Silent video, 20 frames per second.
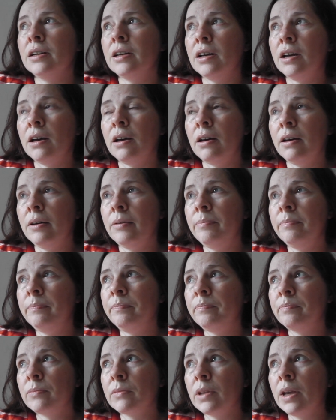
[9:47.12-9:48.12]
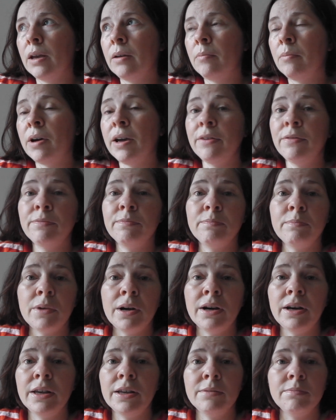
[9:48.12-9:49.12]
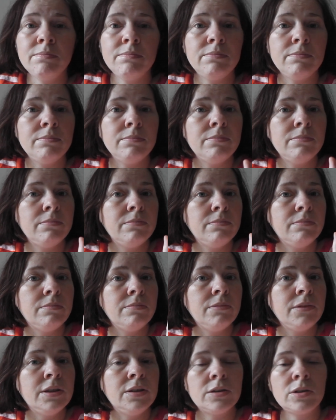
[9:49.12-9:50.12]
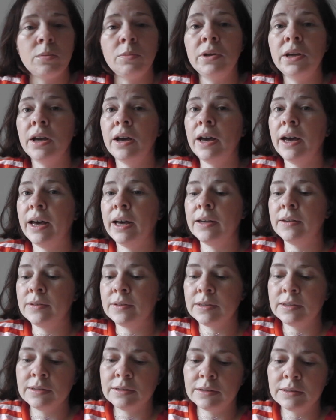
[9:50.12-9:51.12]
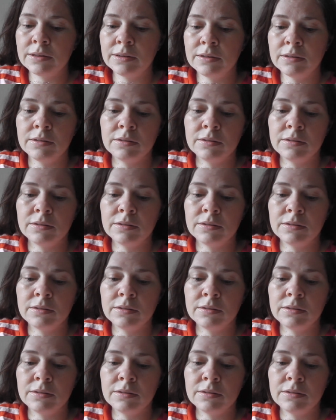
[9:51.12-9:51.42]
my insomnia has